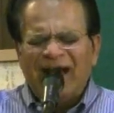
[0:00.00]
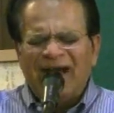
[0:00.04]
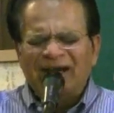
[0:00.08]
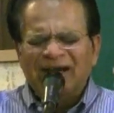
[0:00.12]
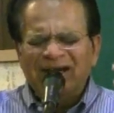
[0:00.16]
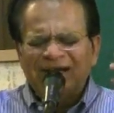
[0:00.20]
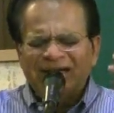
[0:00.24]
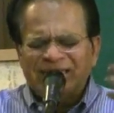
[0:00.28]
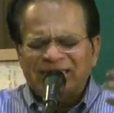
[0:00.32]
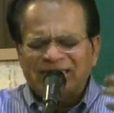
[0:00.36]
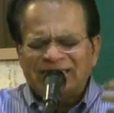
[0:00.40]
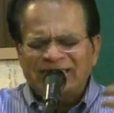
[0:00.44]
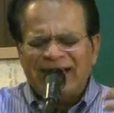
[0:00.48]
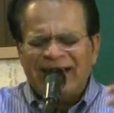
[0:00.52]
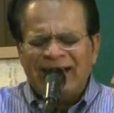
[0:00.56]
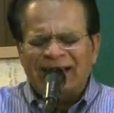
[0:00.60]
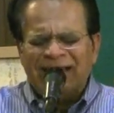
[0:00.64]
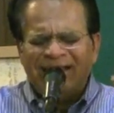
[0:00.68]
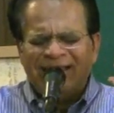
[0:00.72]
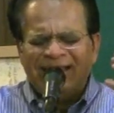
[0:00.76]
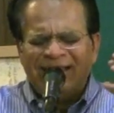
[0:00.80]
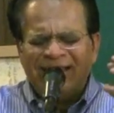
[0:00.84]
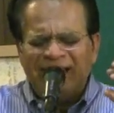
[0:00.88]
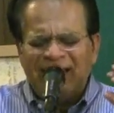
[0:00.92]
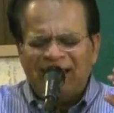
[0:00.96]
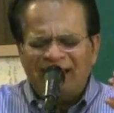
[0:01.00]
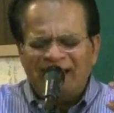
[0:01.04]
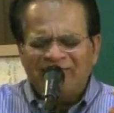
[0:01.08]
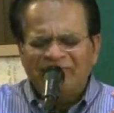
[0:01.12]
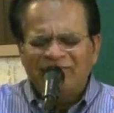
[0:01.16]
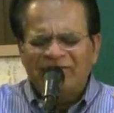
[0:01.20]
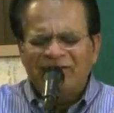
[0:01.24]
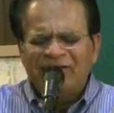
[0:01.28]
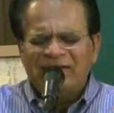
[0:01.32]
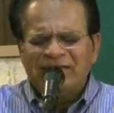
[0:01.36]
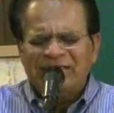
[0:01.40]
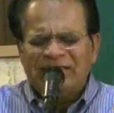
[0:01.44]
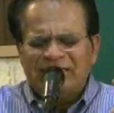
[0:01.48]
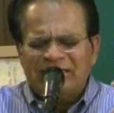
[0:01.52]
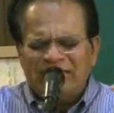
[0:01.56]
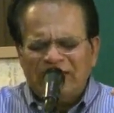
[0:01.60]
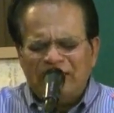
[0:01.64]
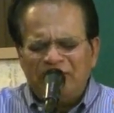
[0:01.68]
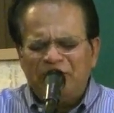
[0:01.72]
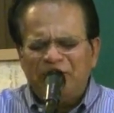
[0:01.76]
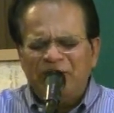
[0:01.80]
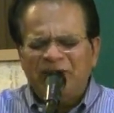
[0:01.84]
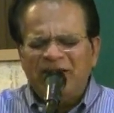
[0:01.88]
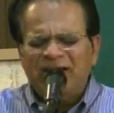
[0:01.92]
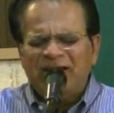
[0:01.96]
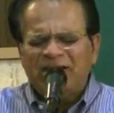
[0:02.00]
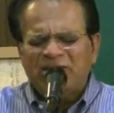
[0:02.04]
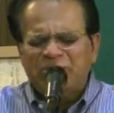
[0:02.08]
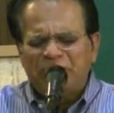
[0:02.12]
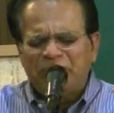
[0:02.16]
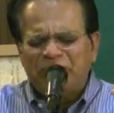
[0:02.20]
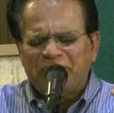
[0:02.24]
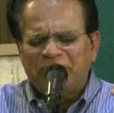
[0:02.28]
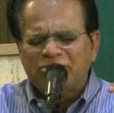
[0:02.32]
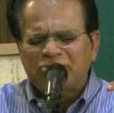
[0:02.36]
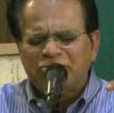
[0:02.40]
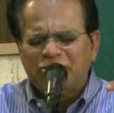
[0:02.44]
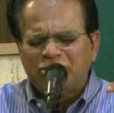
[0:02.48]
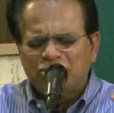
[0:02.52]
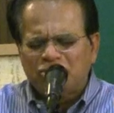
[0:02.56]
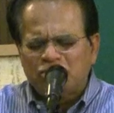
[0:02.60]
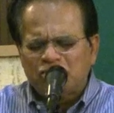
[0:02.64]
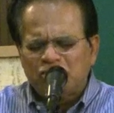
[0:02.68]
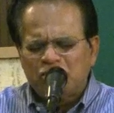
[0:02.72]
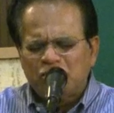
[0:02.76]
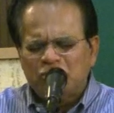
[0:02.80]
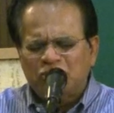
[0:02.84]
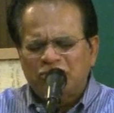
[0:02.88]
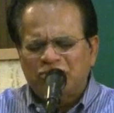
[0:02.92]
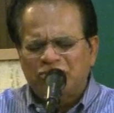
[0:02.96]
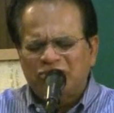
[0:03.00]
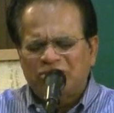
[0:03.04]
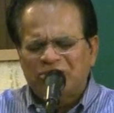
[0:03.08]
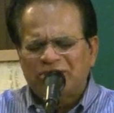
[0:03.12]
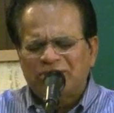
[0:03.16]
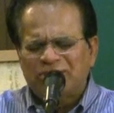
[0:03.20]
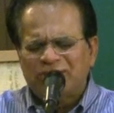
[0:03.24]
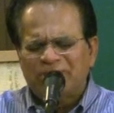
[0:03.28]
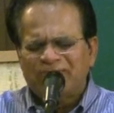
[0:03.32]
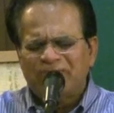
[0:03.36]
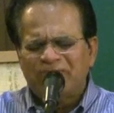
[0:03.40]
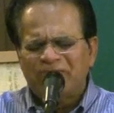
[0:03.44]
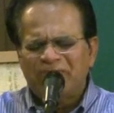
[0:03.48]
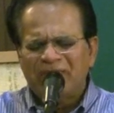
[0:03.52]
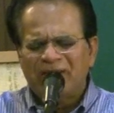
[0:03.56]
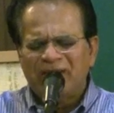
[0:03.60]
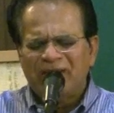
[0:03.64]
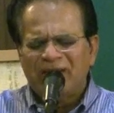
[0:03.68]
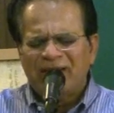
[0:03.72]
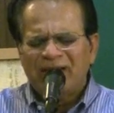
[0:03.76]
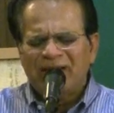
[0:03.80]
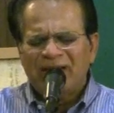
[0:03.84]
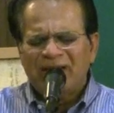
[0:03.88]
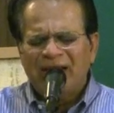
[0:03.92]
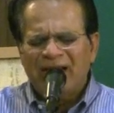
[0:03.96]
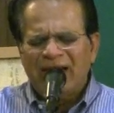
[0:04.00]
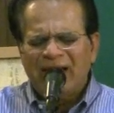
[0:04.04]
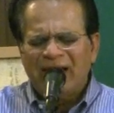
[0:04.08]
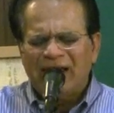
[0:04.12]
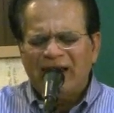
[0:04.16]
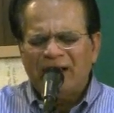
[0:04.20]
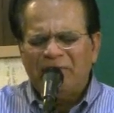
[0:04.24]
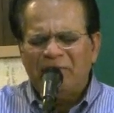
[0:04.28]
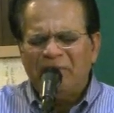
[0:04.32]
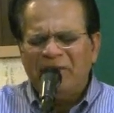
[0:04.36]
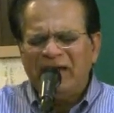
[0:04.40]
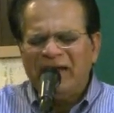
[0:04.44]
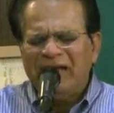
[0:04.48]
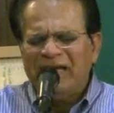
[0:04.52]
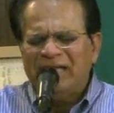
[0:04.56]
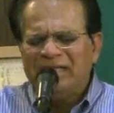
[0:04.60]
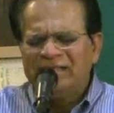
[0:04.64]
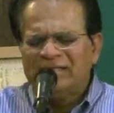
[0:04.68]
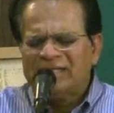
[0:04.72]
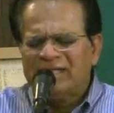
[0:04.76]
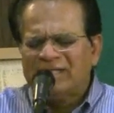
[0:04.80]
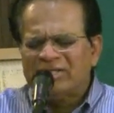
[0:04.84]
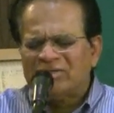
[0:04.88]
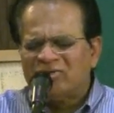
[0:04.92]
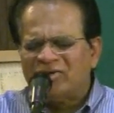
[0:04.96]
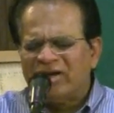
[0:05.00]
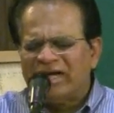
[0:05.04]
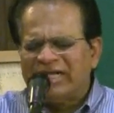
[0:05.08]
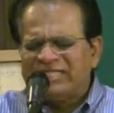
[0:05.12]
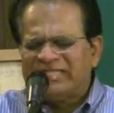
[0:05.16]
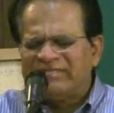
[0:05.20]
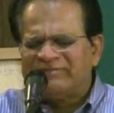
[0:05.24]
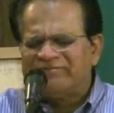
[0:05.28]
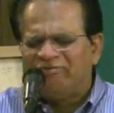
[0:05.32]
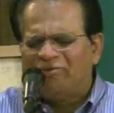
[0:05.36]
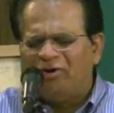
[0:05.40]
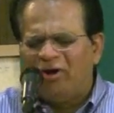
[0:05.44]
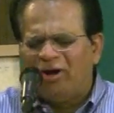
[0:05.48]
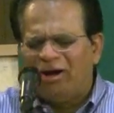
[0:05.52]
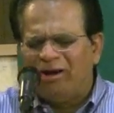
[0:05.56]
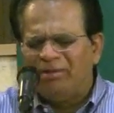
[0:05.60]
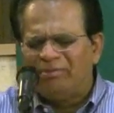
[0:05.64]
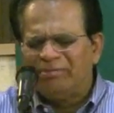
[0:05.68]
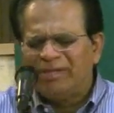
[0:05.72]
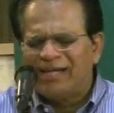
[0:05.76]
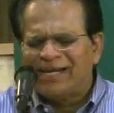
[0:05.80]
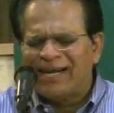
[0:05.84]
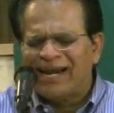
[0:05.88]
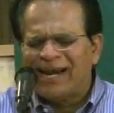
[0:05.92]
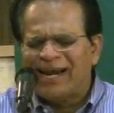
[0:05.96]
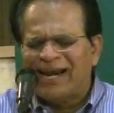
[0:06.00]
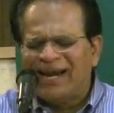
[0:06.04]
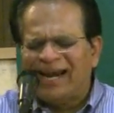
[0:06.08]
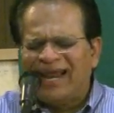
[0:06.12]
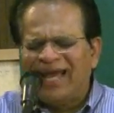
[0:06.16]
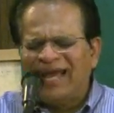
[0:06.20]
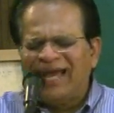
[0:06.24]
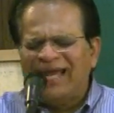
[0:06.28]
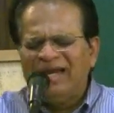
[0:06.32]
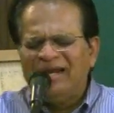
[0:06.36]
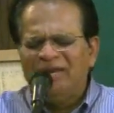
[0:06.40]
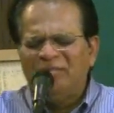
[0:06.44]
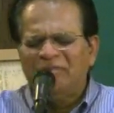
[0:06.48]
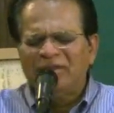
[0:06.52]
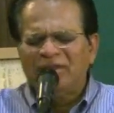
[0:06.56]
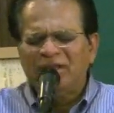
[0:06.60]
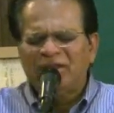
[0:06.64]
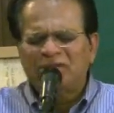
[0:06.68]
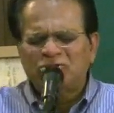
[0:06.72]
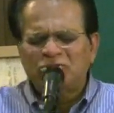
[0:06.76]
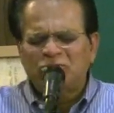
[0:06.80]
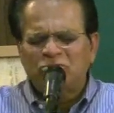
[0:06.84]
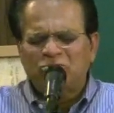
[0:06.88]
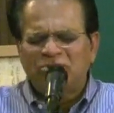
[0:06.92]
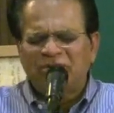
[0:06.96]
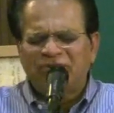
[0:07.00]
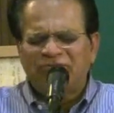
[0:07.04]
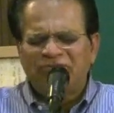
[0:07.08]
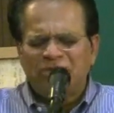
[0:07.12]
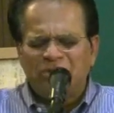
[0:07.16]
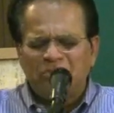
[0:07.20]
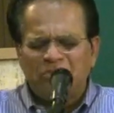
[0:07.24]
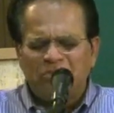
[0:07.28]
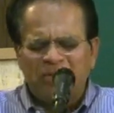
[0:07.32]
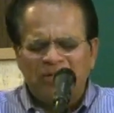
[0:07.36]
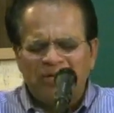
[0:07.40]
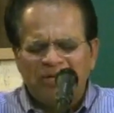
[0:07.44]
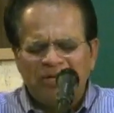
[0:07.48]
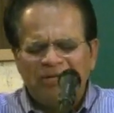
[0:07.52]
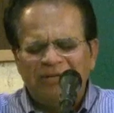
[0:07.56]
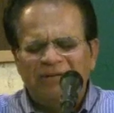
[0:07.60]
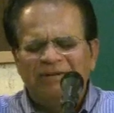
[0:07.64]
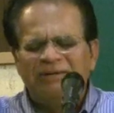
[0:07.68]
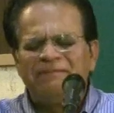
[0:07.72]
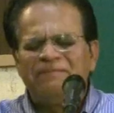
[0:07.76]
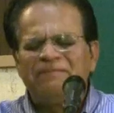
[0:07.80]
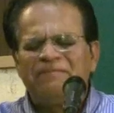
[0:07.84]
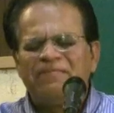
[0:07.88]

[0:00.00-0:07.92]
understand the ever-deepening spiritual truths. And our minds are transformed and aligned with the truth of your word.